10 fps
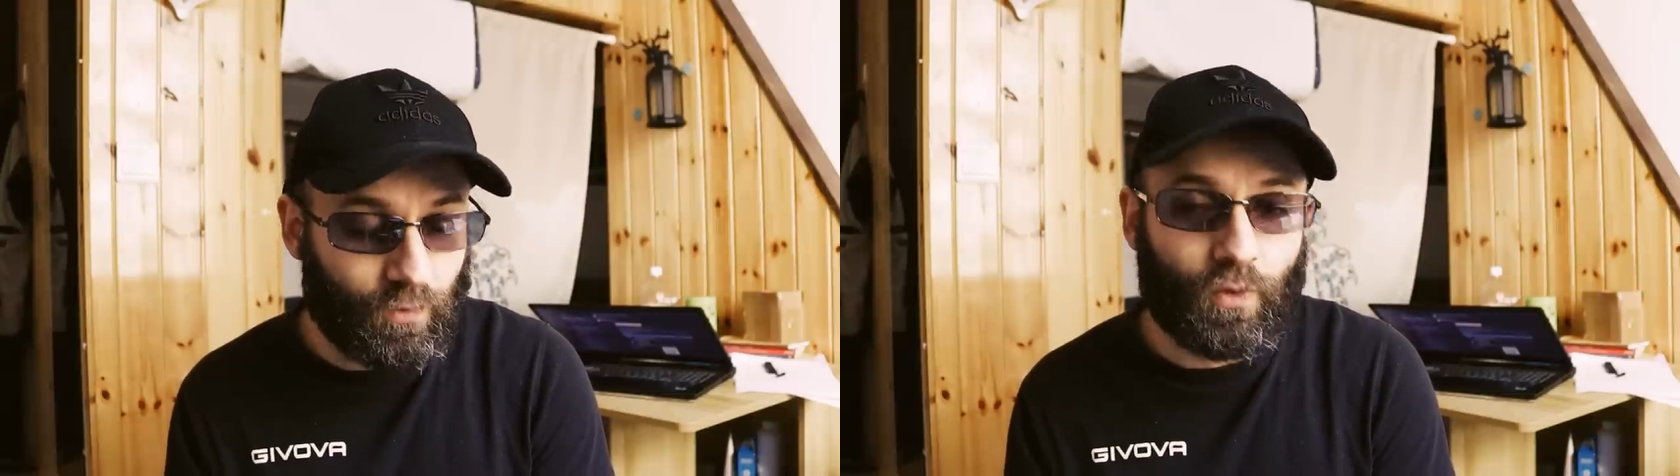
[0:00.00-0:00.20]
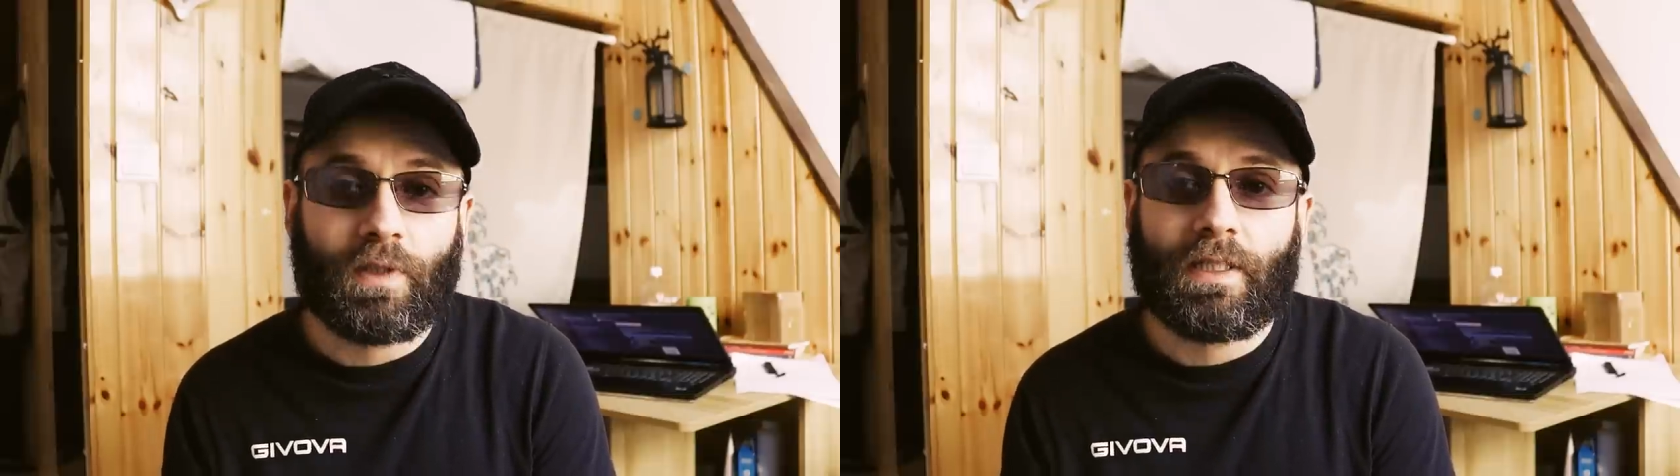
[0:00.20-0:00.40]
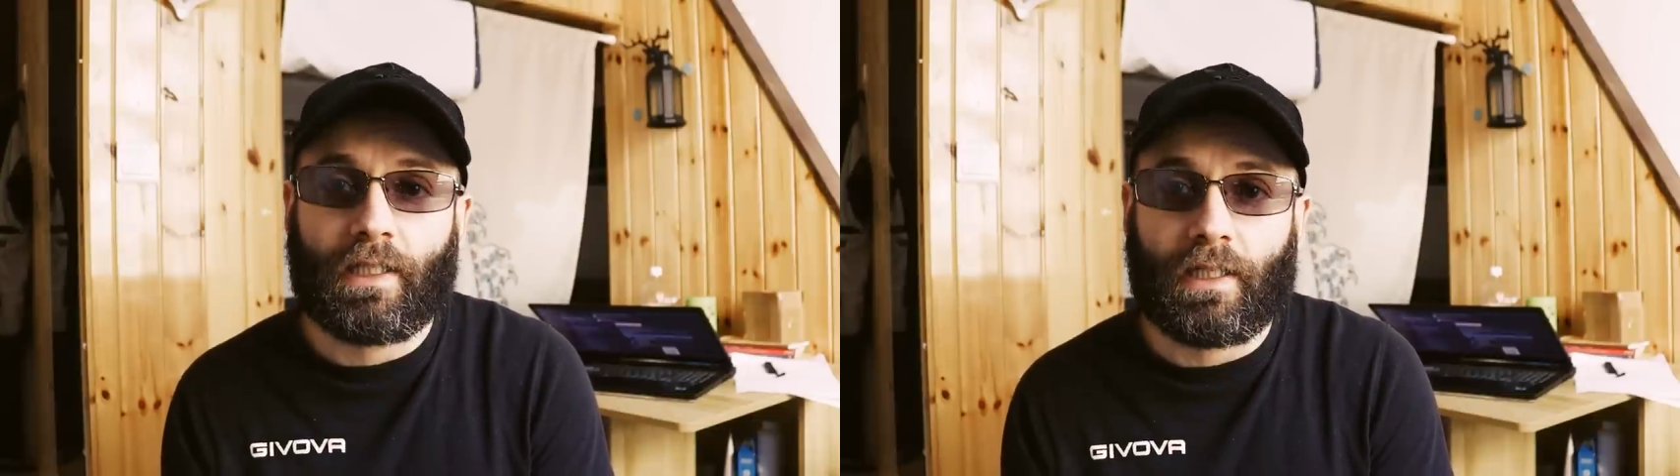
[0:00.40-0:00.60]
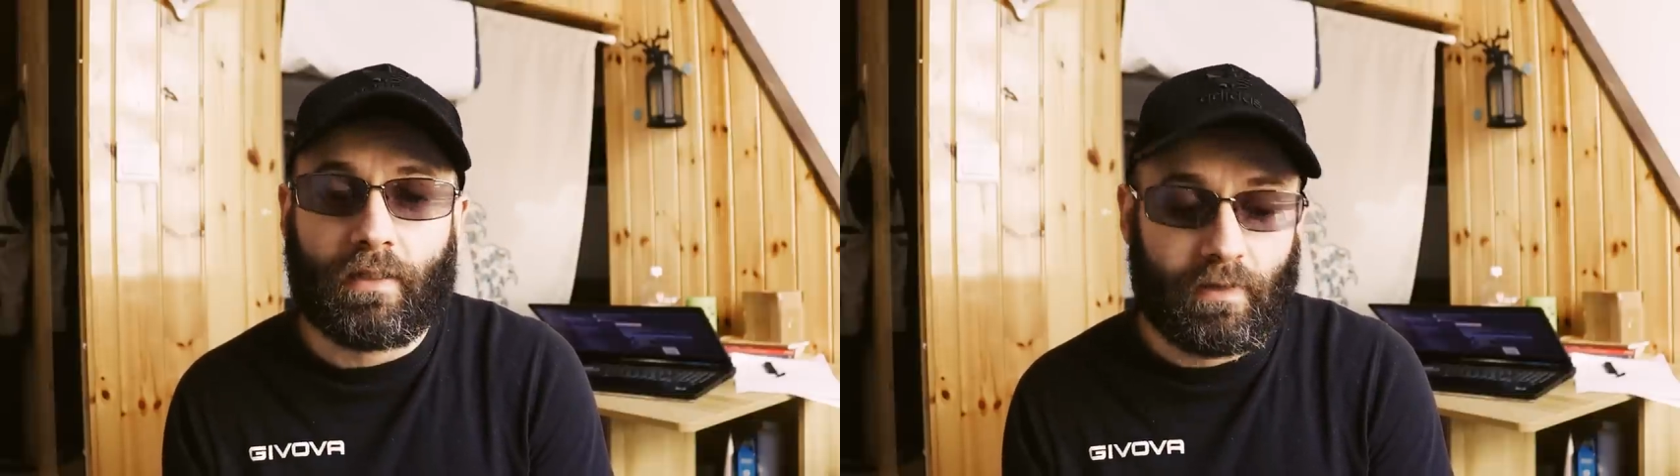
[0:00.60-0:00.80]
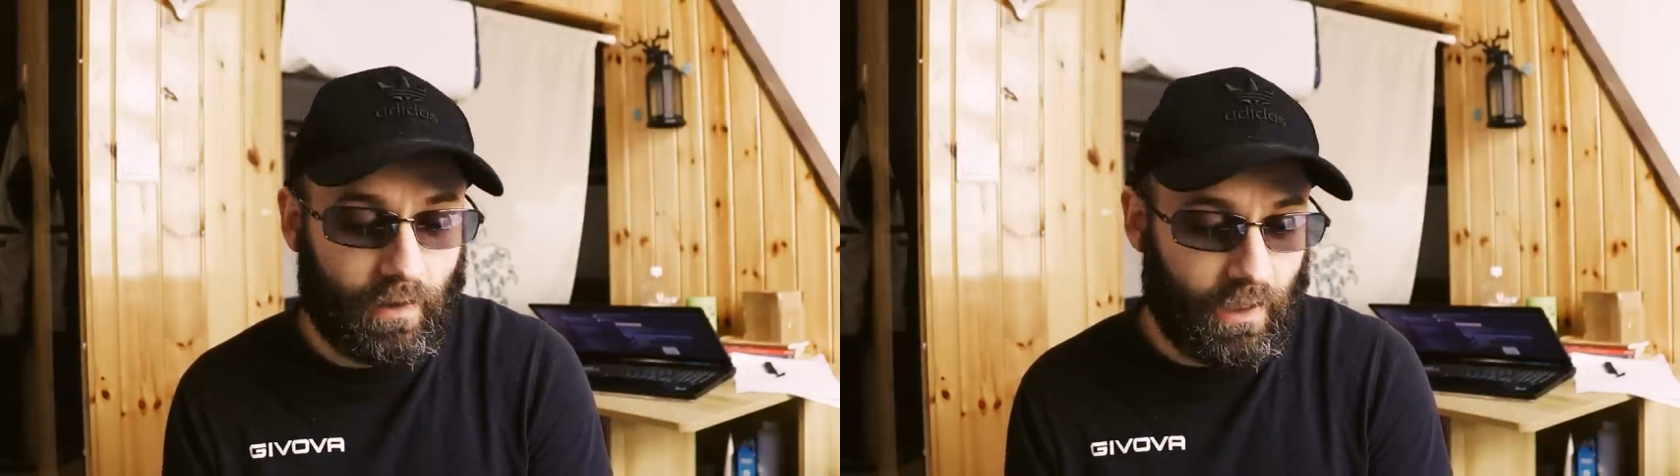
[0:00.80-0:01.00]

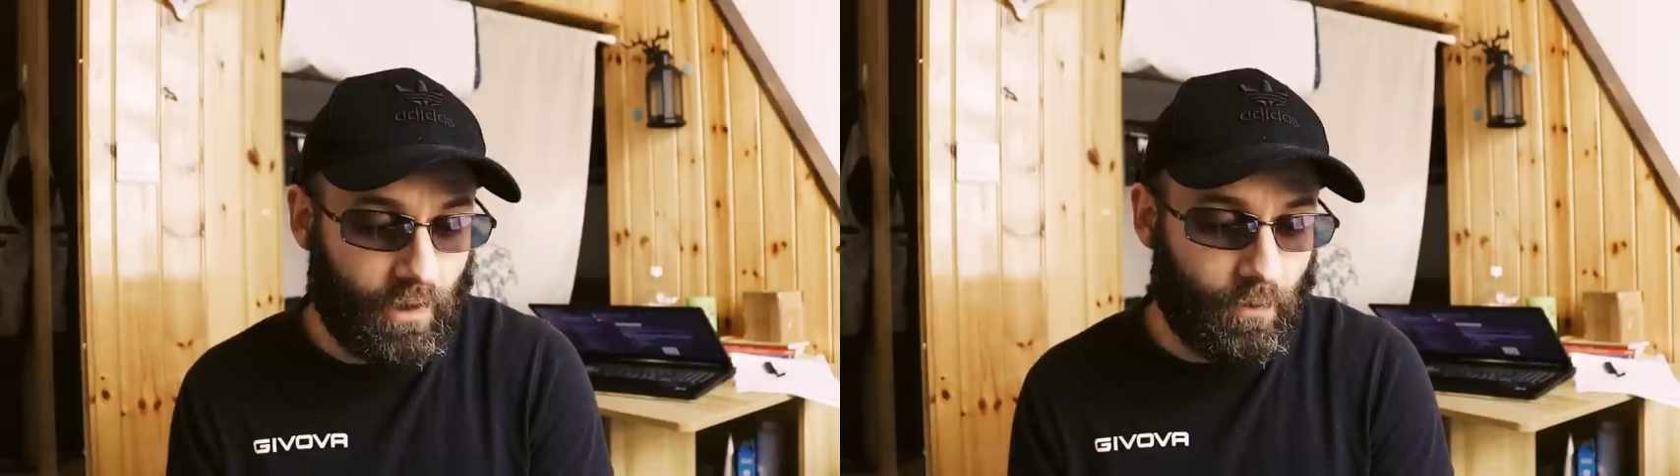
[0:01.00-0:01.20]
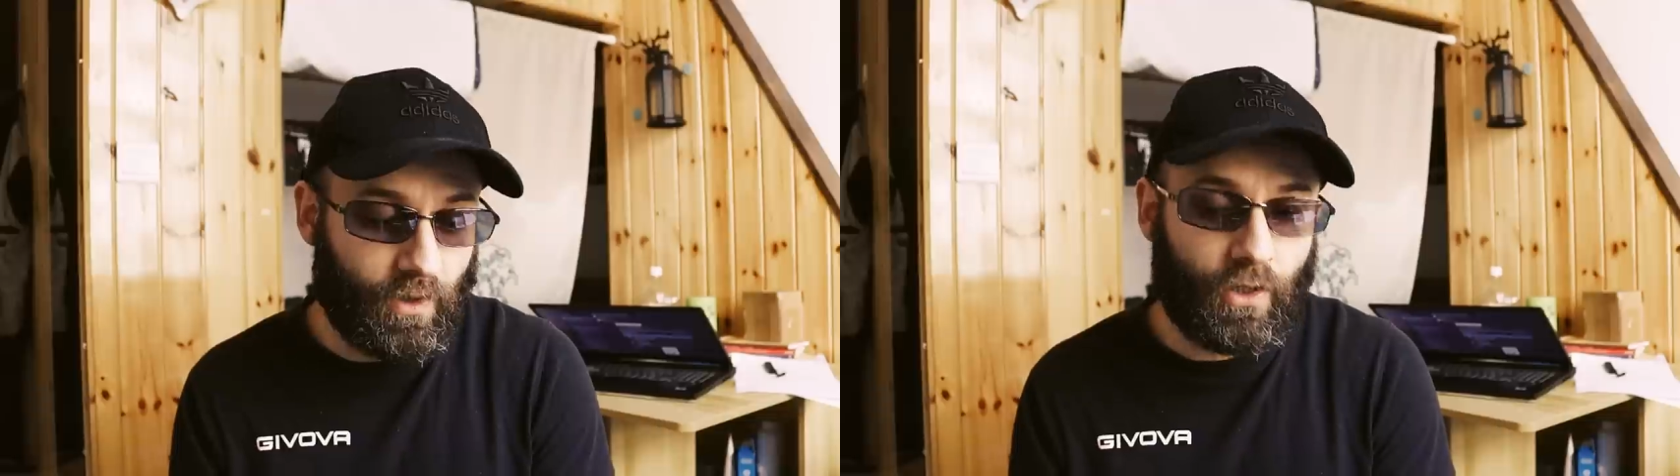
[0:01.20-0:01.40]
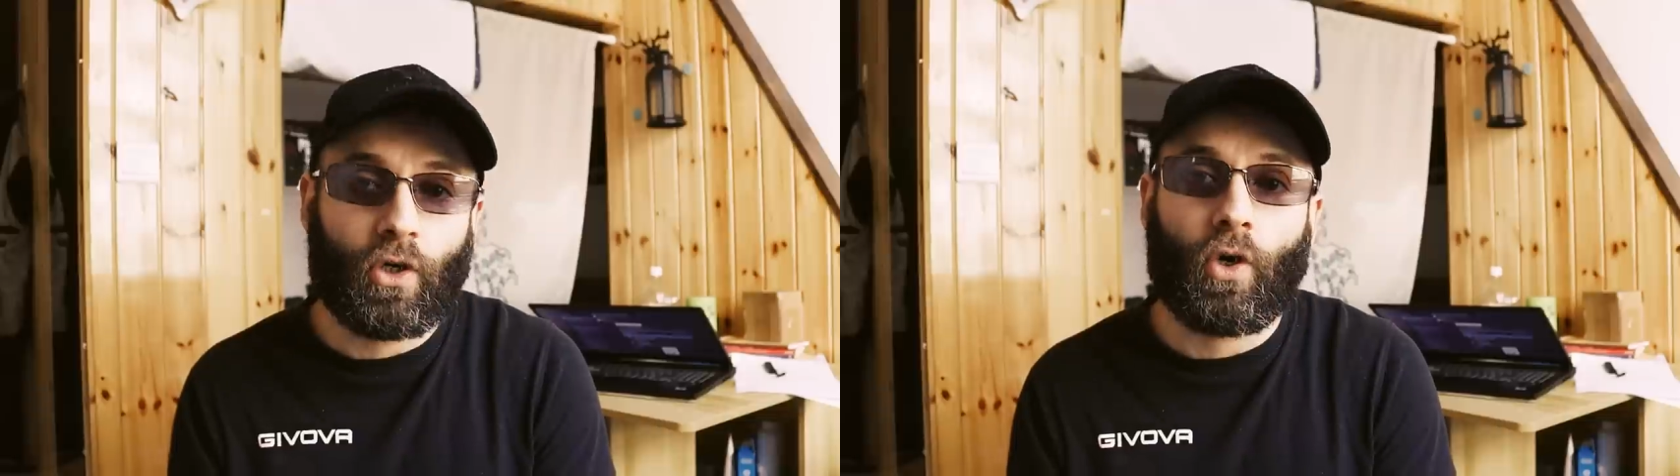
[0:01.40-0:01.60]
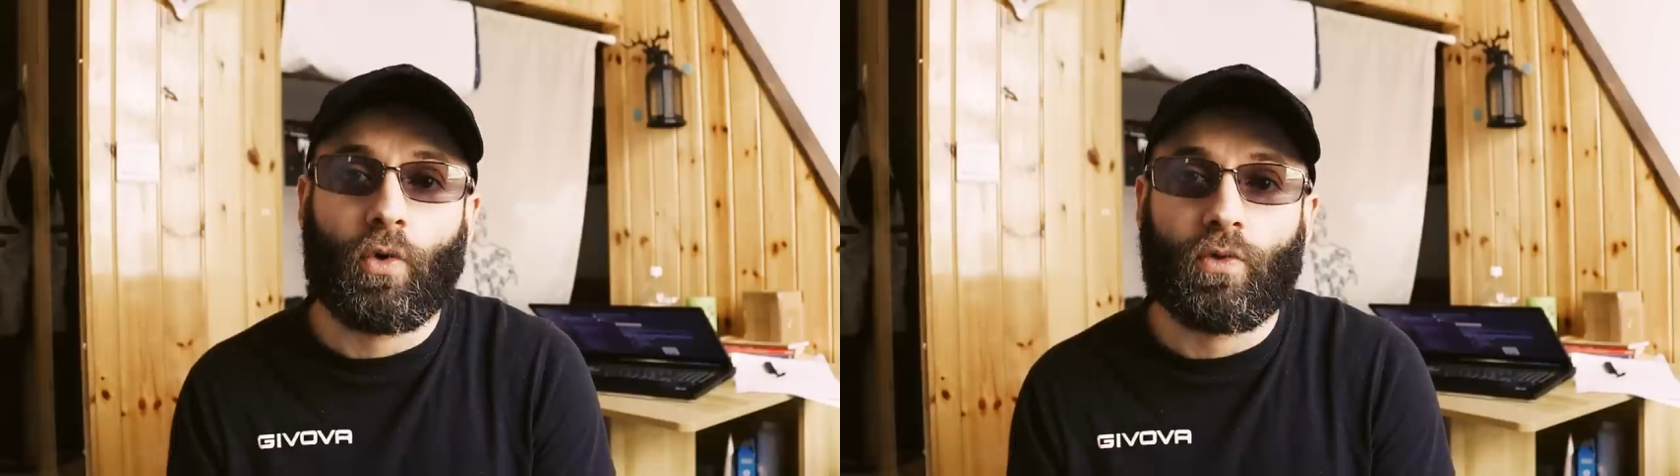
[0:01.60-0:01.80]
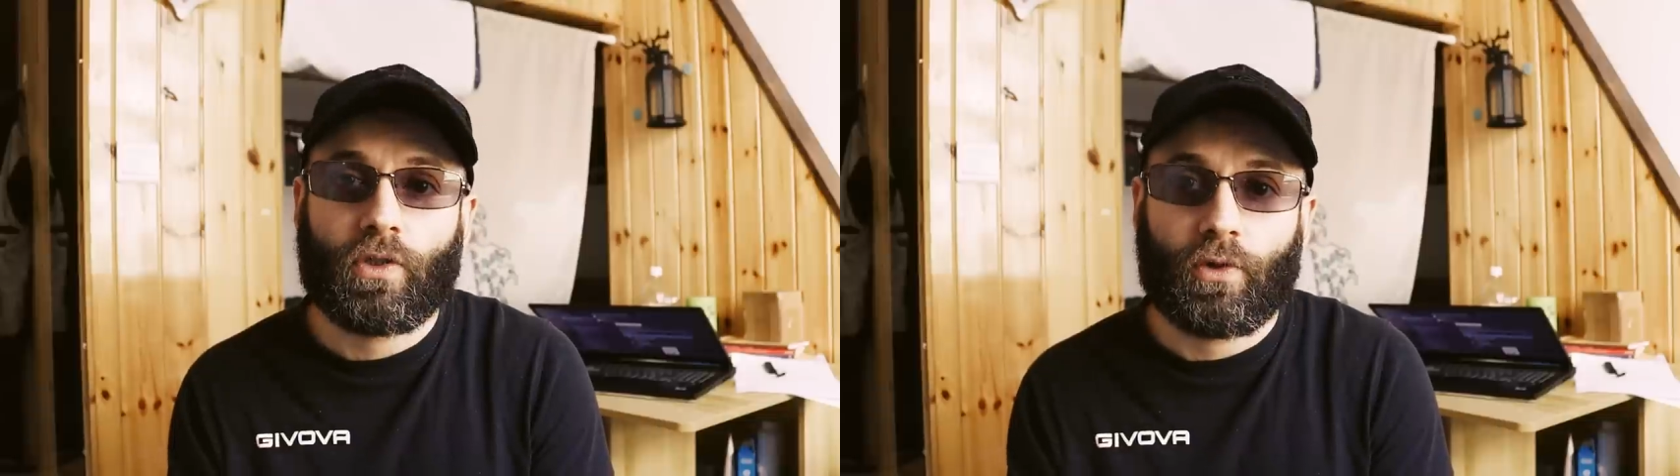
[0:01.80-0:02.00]
routine to keep the
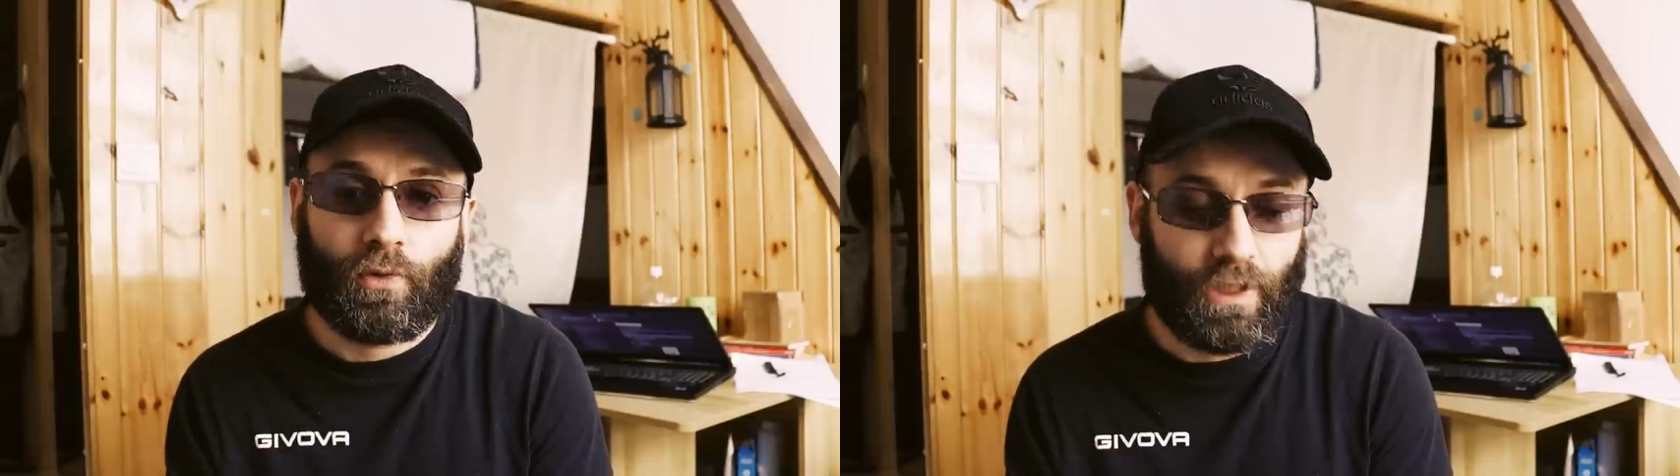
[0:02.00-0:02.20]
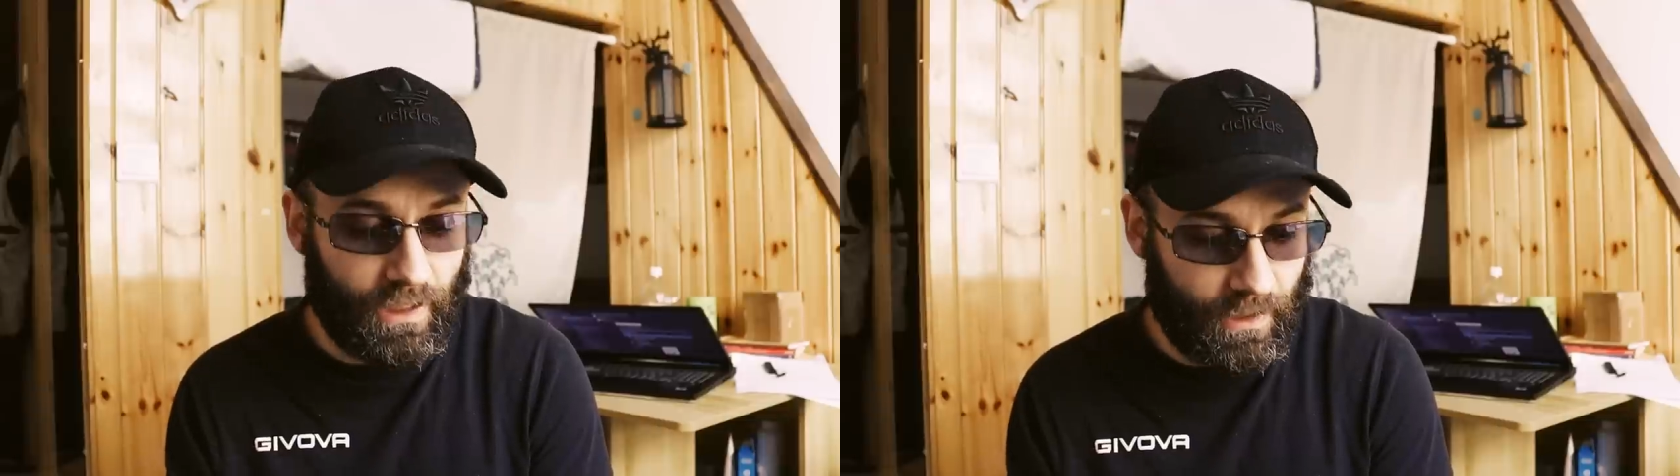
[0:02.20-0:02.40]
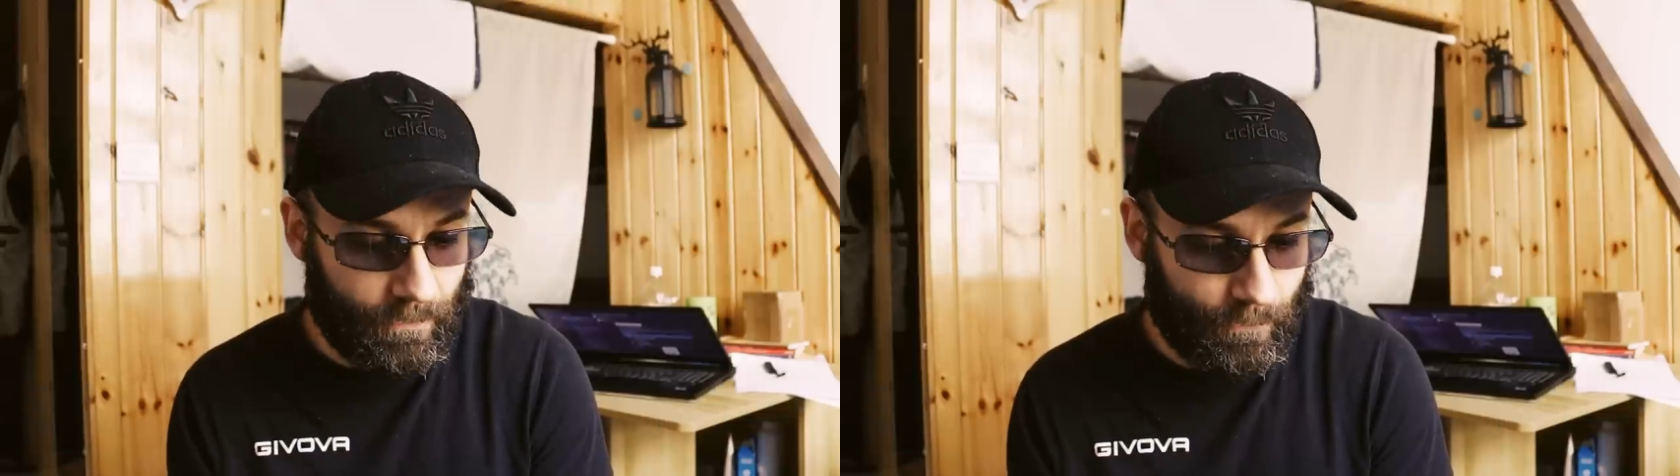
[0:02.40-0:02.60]
code green.